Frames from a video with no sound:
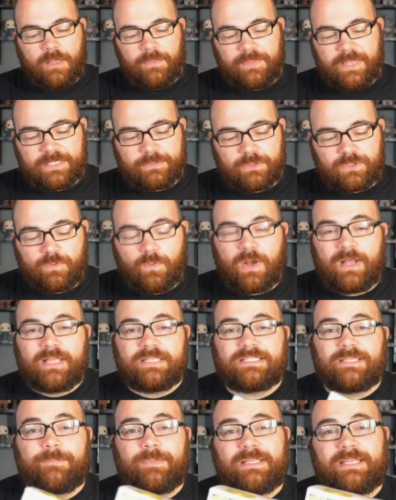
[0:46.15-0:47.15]
This was one,
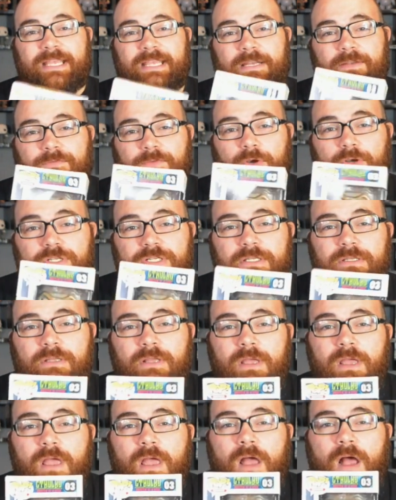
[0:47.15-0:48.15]
it's the Petina version.
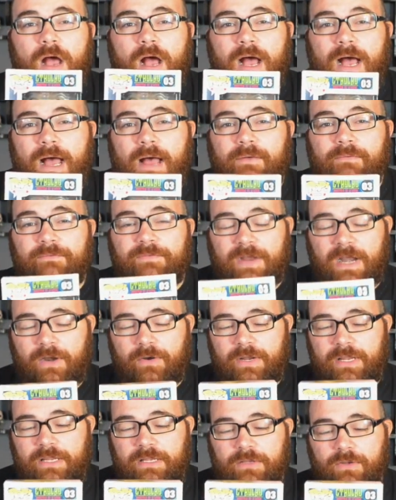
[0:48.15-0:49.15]

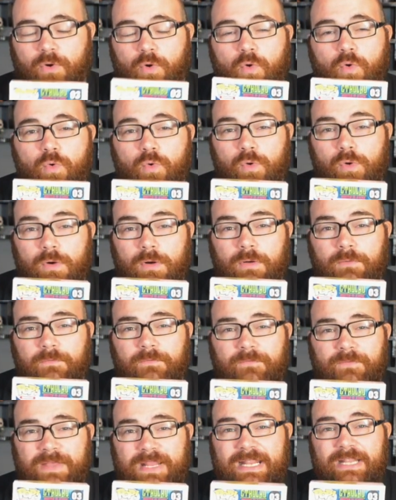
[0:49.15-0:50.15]
Very cool
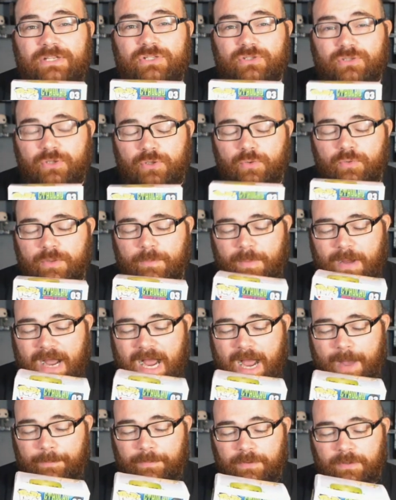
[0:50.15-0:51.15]
finish to the
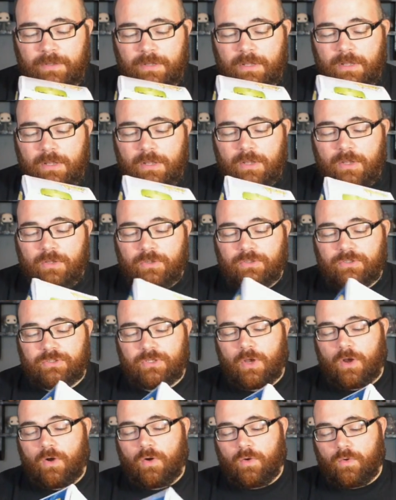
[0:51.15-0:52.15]
pop.
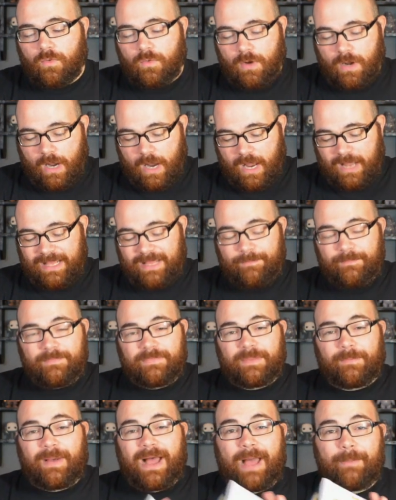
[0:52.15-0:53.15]
So
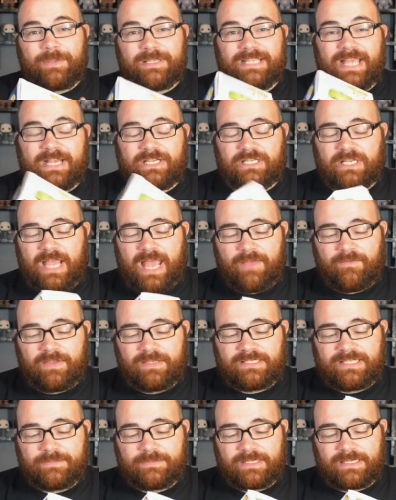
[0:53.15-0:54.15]
the pop is actually heavy.
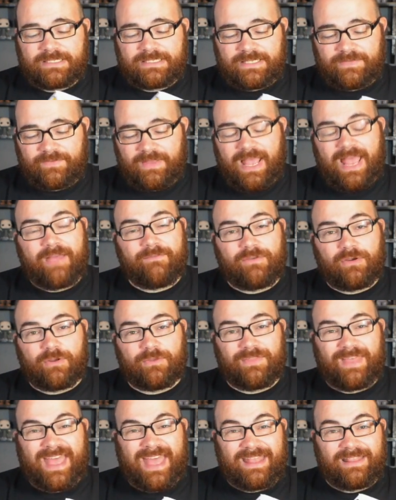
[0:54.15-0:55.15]
It seems like it's even
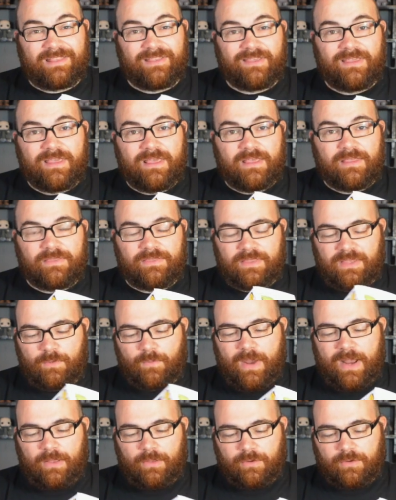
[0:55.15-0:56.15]
heavier than the
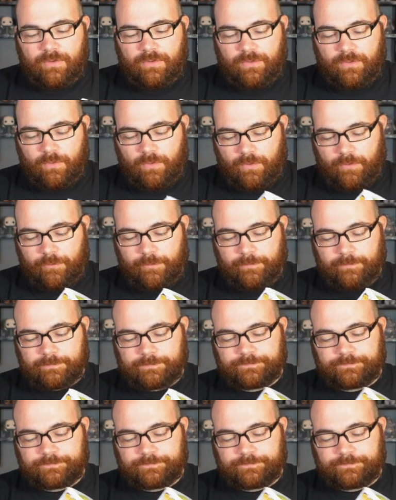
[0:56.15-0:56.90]
regular Cthulhu.